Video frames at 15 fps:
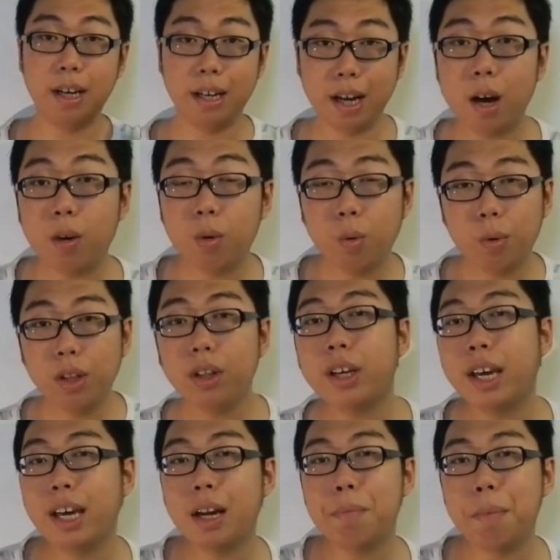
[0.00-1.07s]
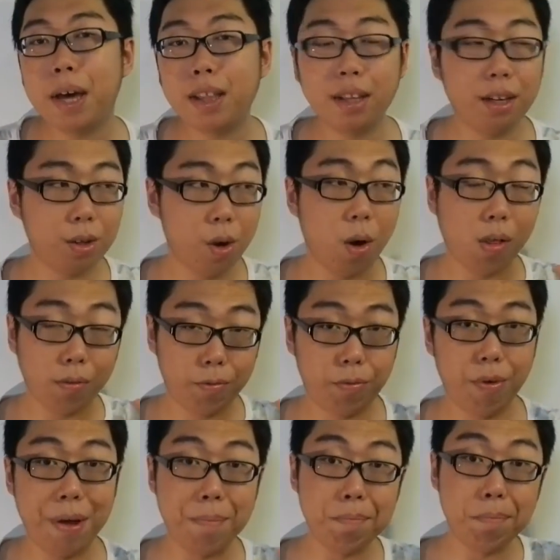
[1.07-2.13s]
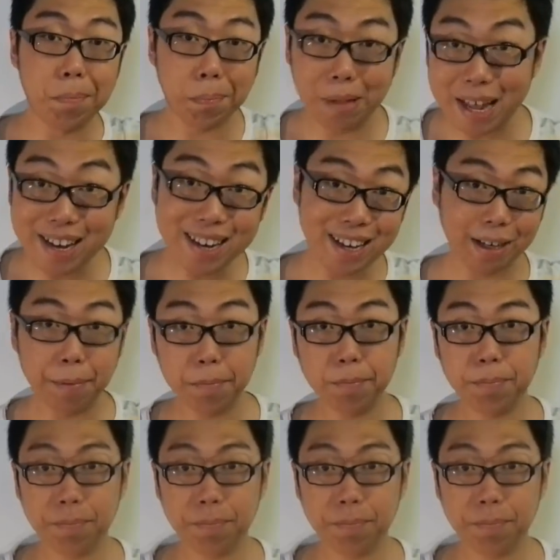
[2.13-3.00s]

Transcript: now we're looking at a method called frame blending.